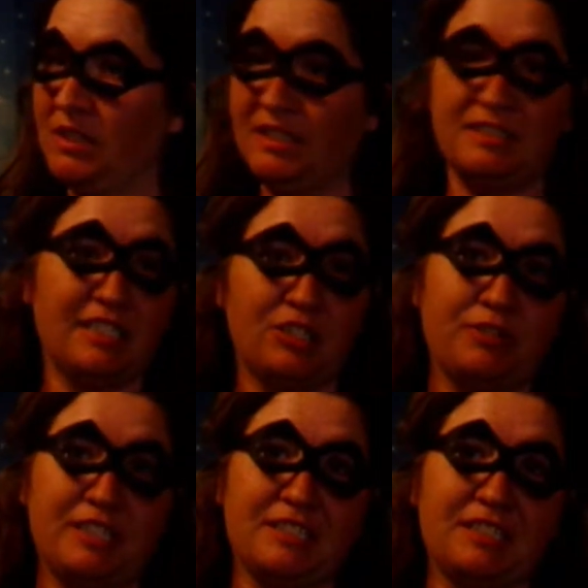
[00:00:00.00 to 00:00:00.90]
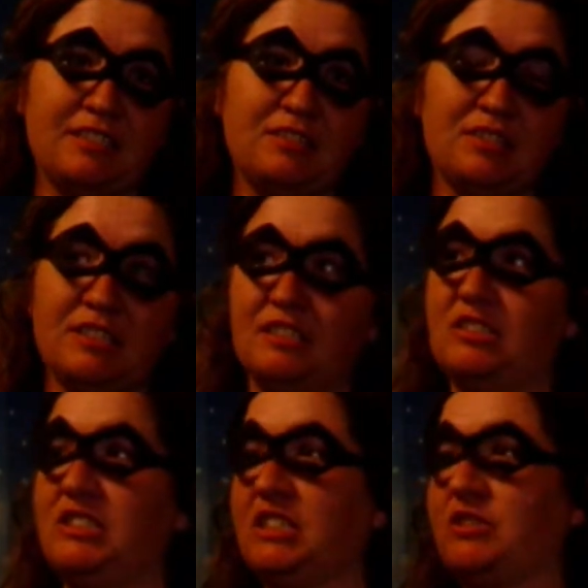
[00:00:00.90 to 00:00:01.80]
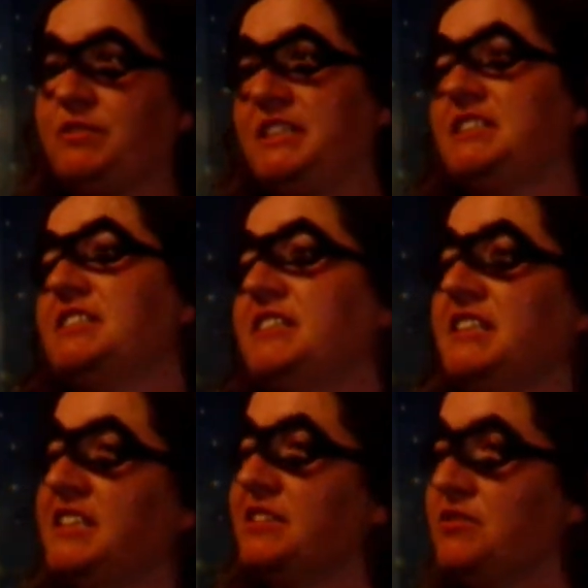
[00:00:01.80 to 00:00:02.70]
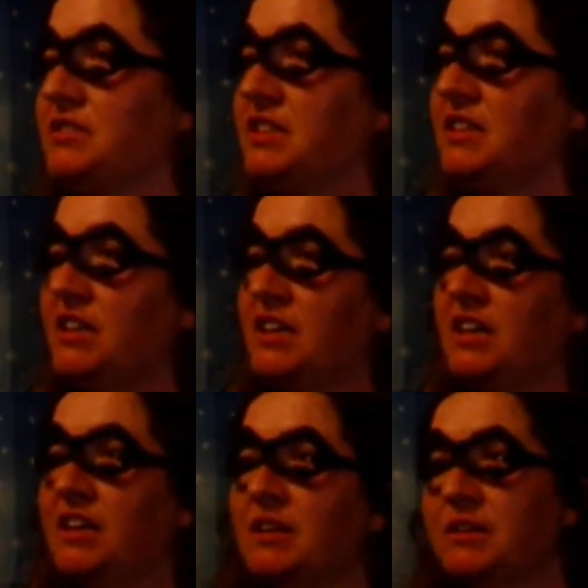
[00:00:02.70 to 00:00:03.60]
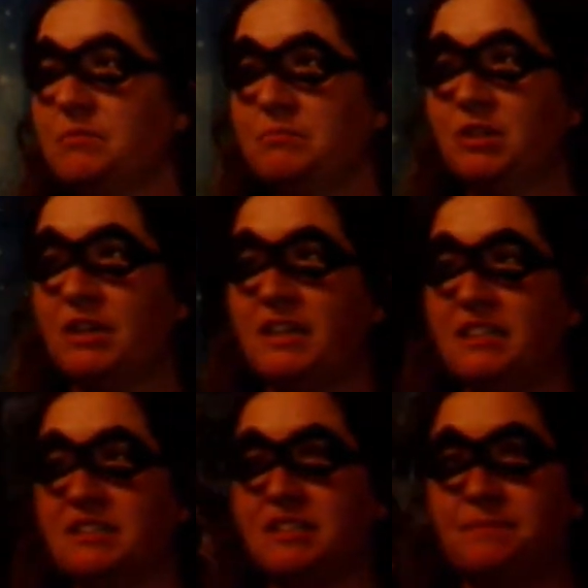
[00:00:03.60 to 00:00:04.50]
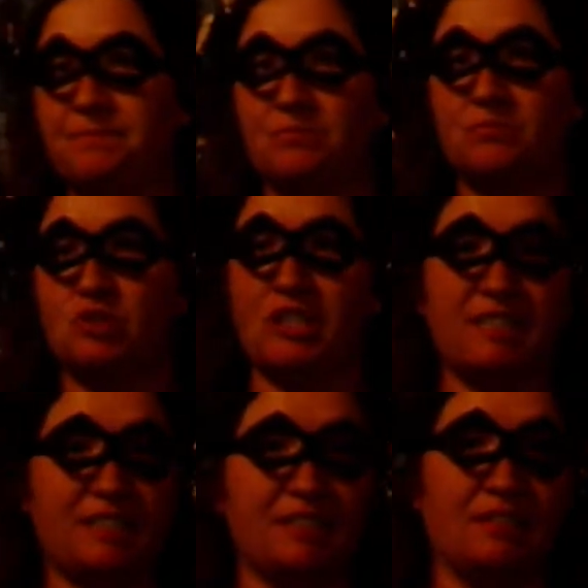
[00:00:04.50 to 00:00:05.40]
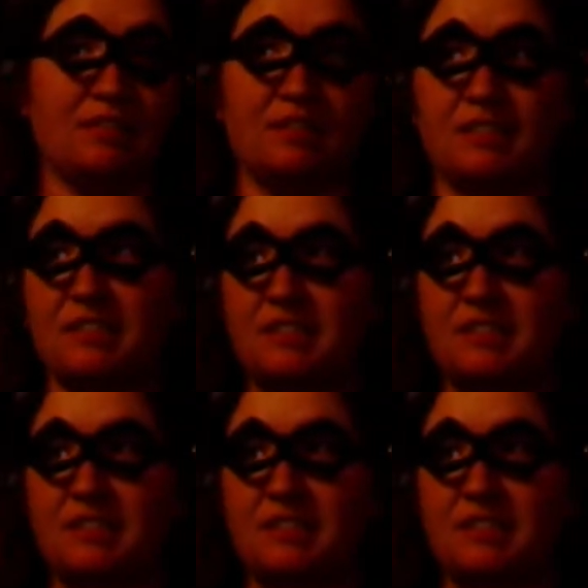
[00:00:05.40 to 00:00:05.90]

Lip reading: Dick Grayson, since it's Dick Grayson that he killed, not Jason in this.